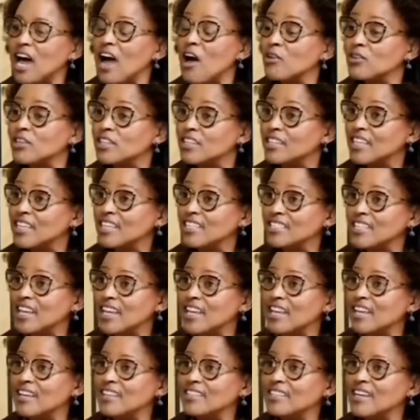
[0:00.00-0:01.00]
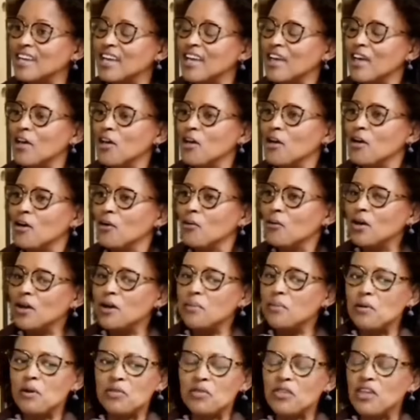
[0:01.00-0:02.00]
How did they take it? What
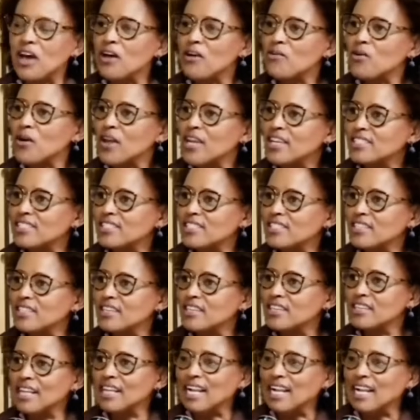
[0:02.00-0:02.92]
about the arrests?